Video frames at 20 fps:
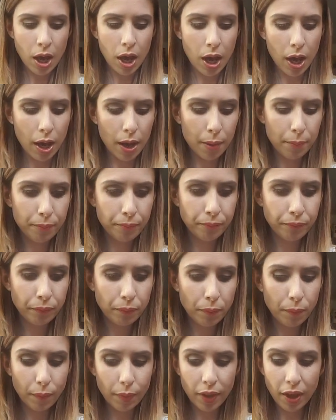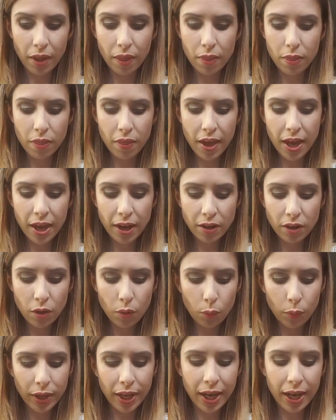Then
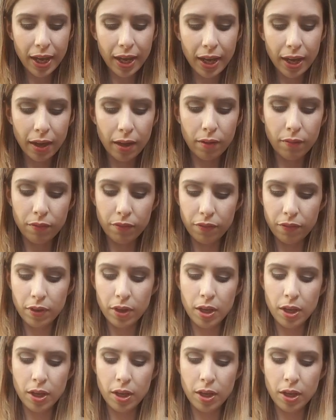we have